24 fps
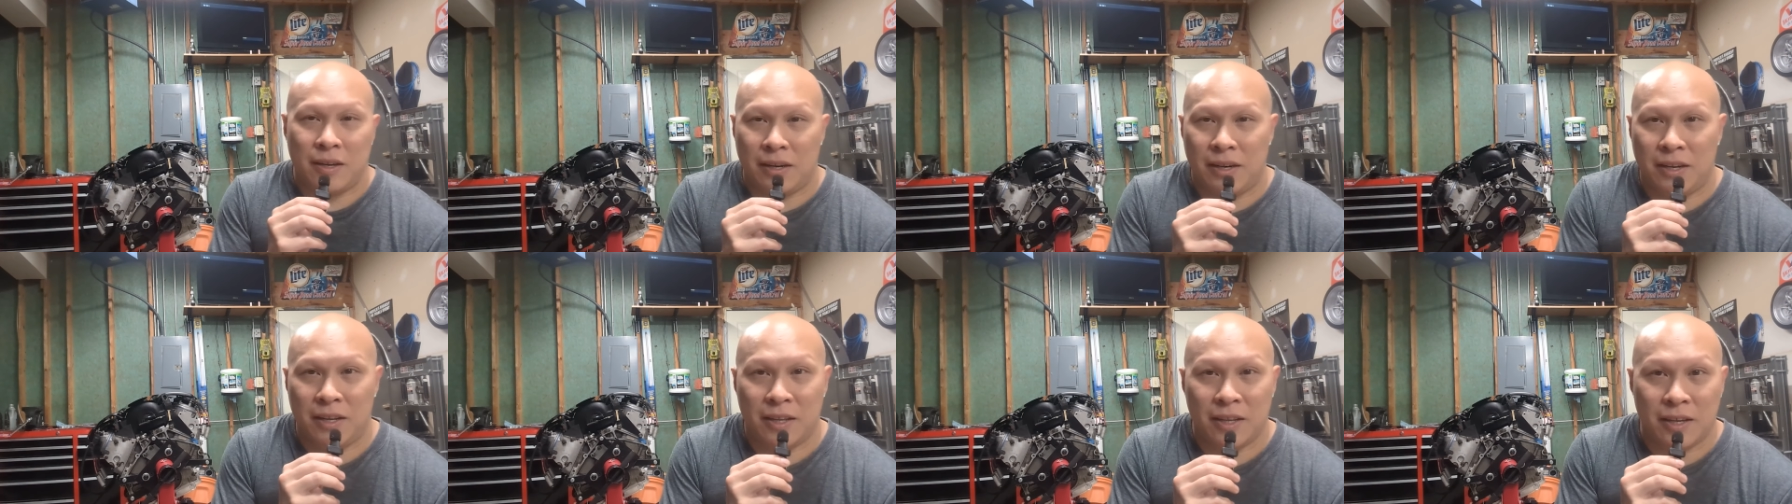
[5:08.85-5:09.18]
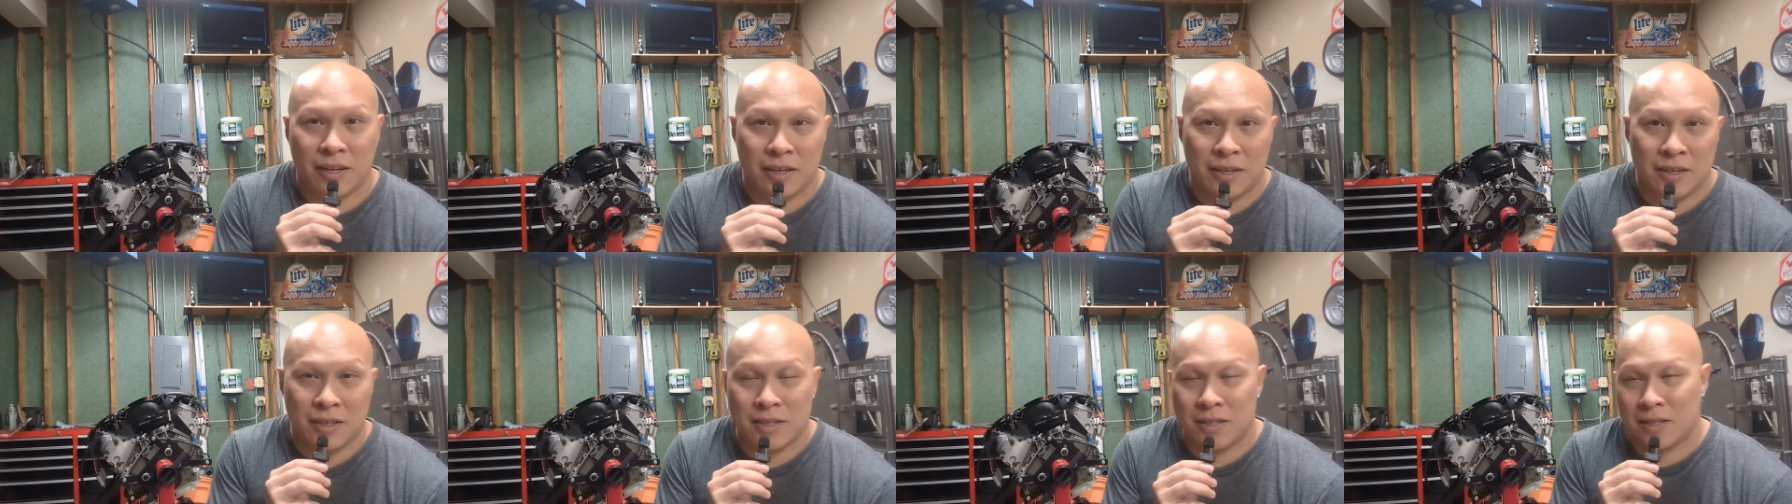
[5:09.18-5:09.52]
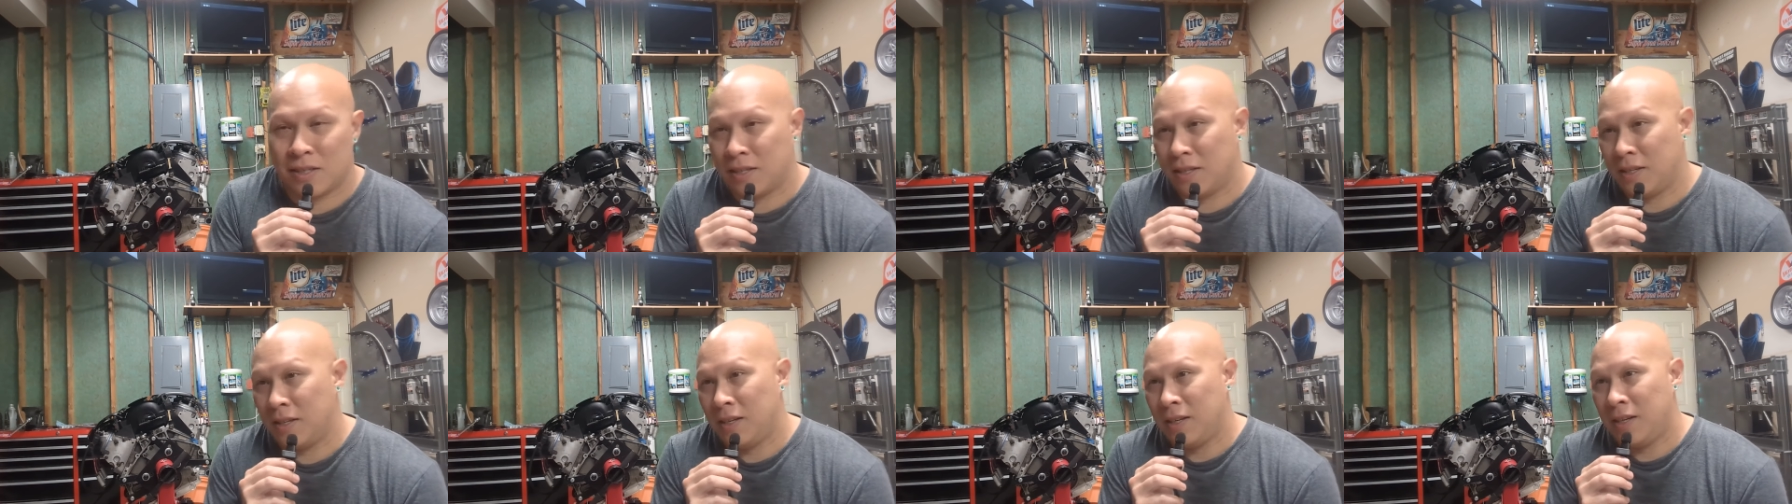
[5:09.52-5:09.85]
anything
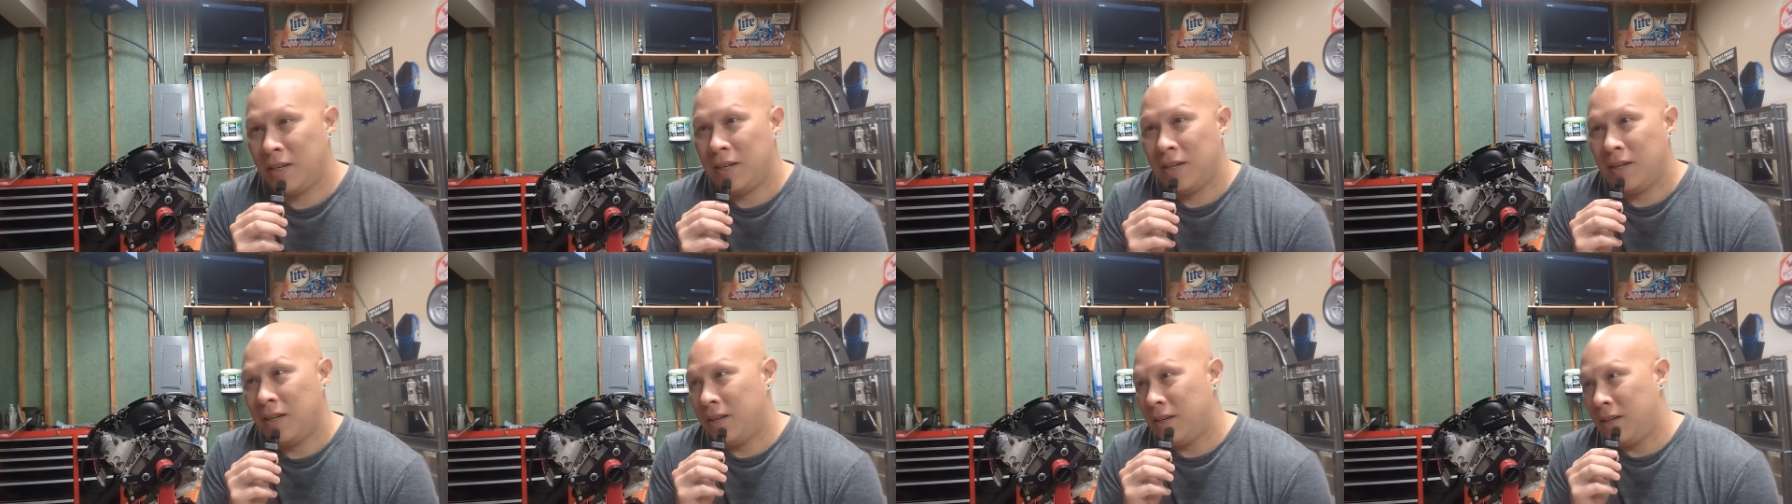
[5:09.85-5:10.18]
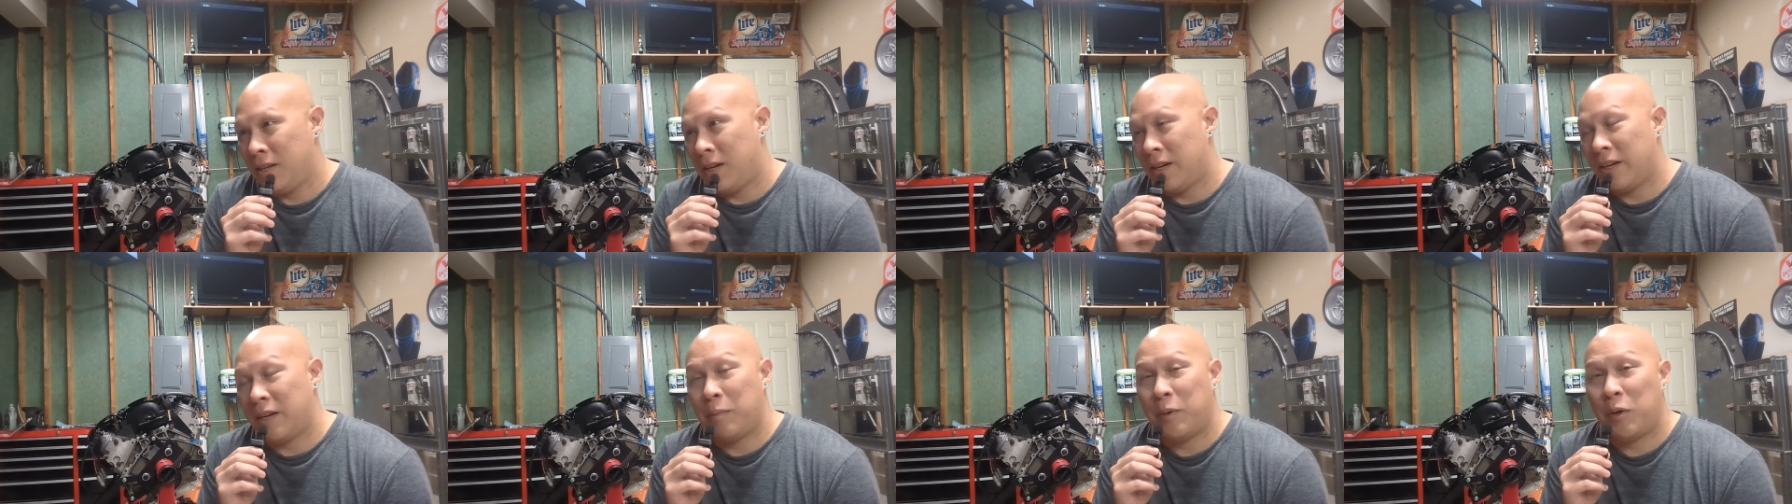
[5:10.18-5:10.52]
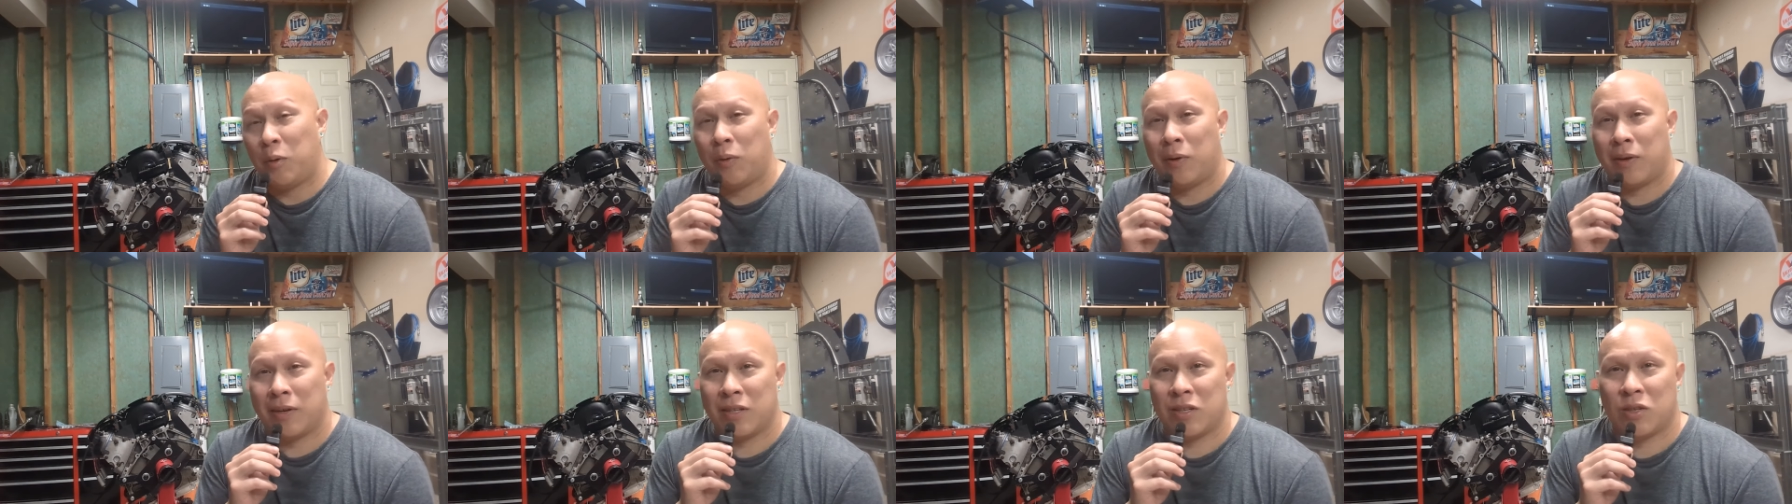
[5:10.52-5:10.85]
else, I could
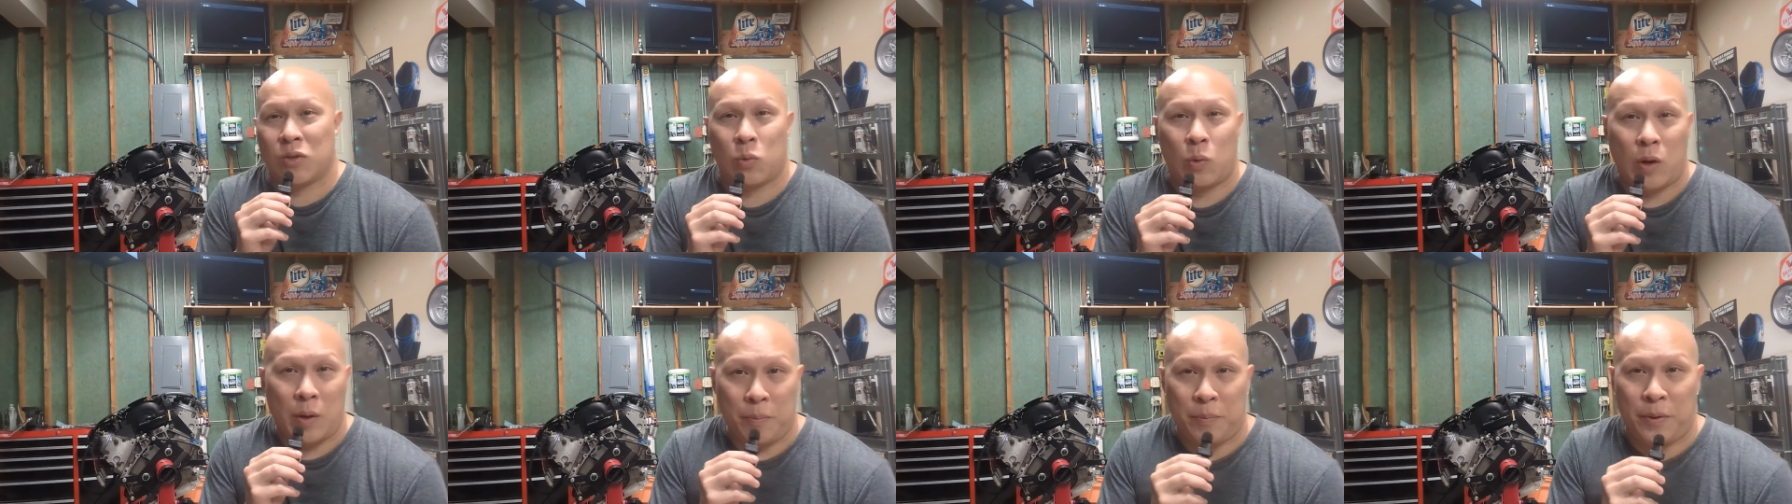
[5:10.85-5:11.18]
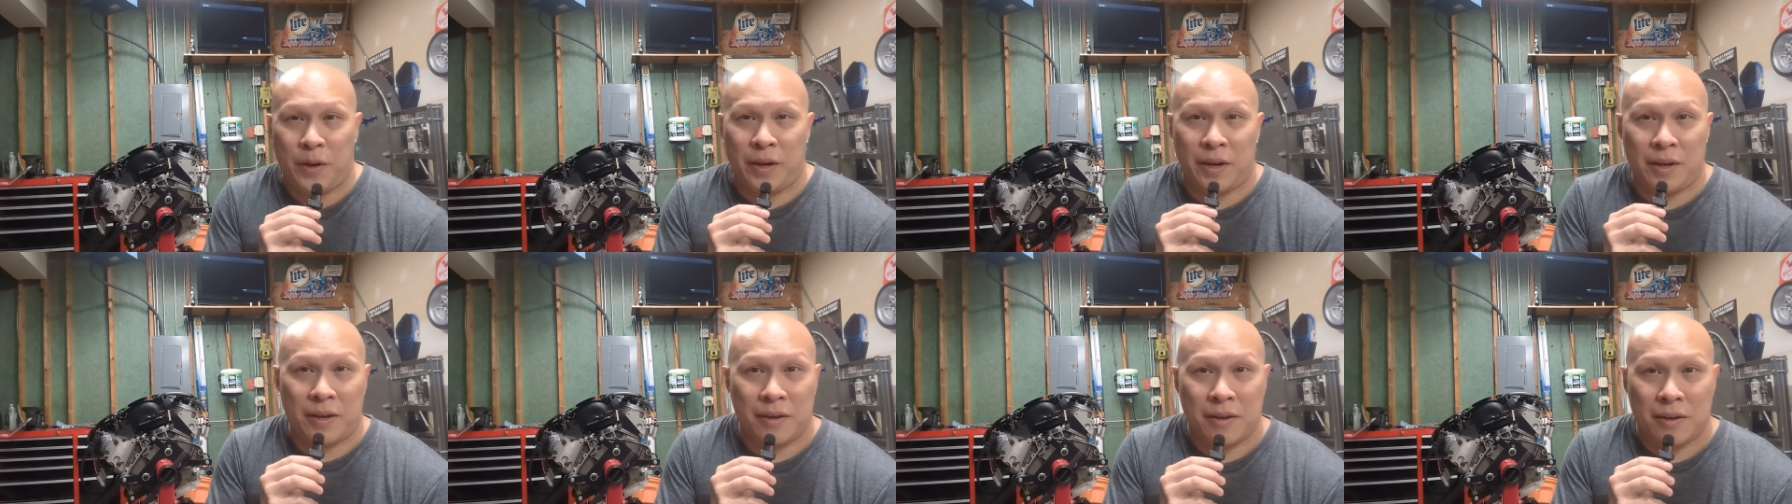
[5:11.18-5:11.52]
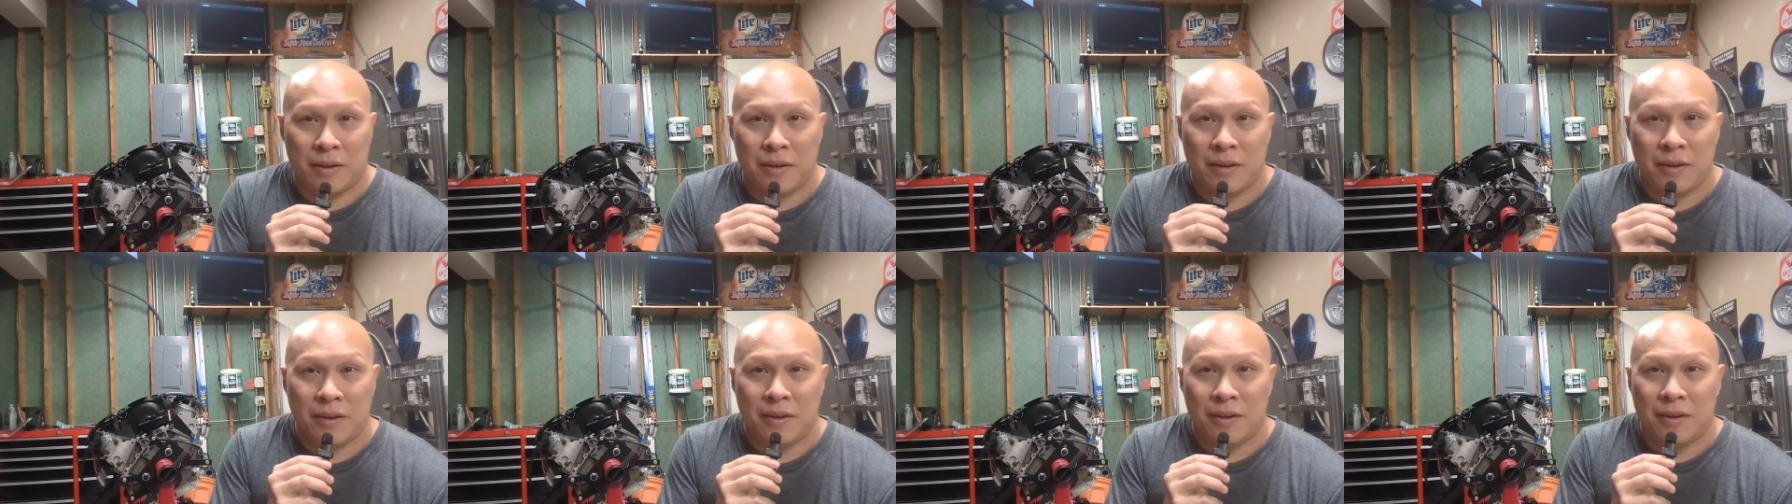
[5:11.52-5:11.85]
be wearing a sweatband.
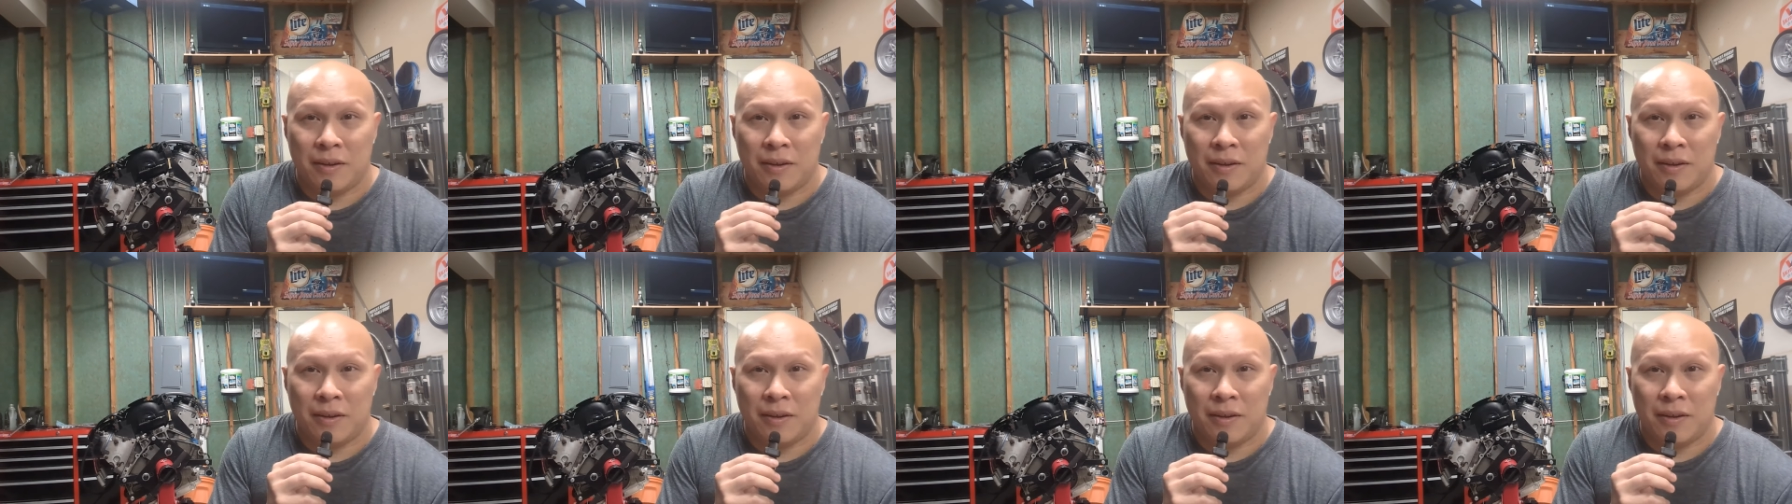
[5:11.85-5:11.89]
